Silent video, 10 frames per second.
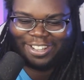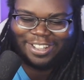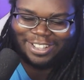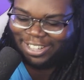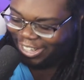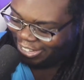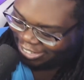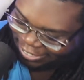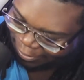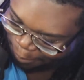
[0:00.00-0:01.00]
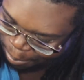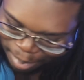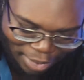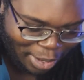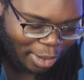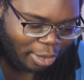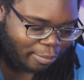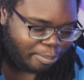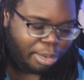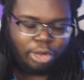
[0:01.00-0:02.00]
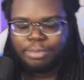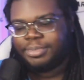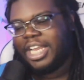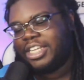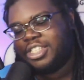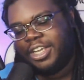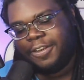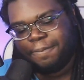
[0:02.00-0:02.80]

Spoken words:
yeah. Boom. Next scene.